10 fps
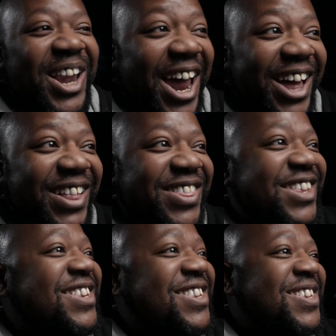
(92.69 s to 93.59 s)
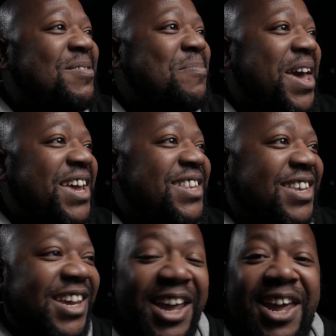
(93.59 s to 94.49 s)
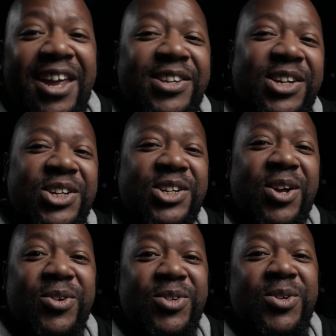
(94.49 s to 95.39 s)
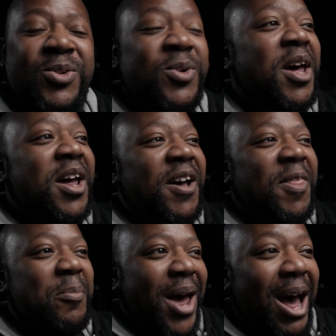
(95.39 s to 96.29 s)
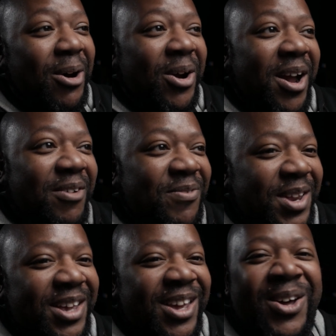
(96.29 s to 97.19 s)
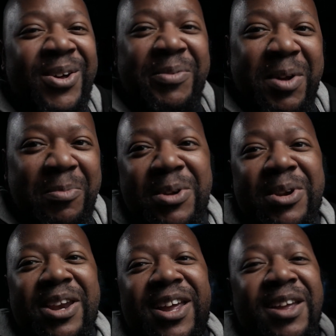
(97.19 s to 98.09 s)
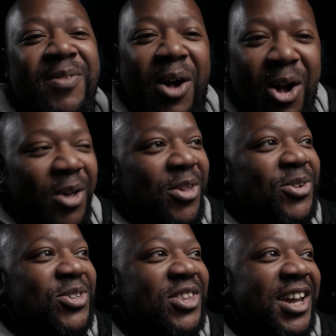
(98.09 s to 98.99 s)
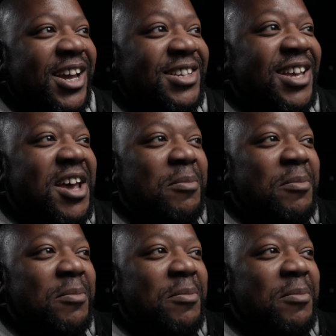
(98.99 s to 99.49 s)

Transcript: Like, this is amazing and just shows you the power of video, of community, of all those things,